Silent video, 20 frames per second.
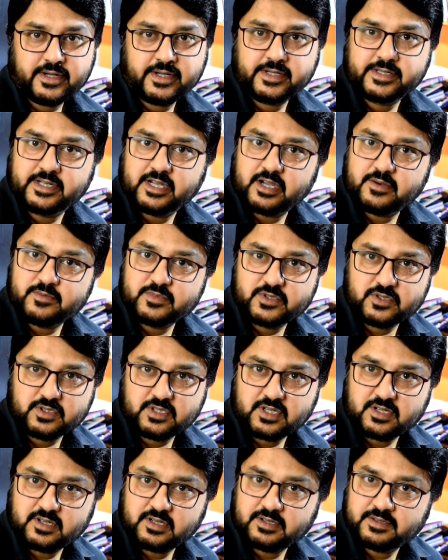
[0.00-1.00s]
Come to
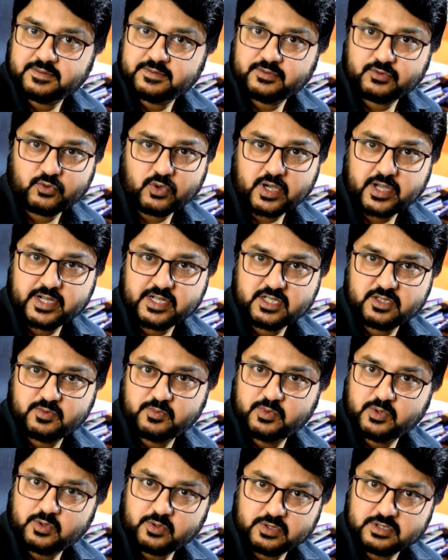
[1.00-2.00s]
the
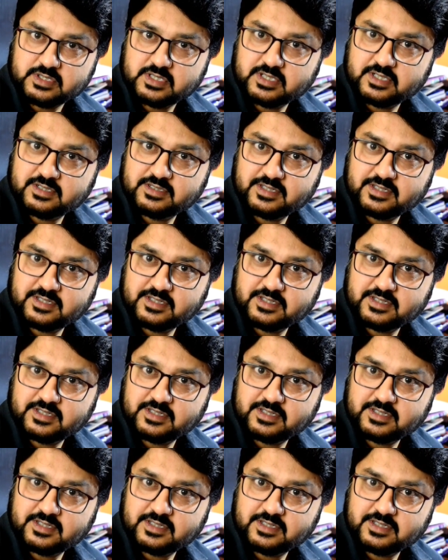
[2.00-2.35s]
whiteboard.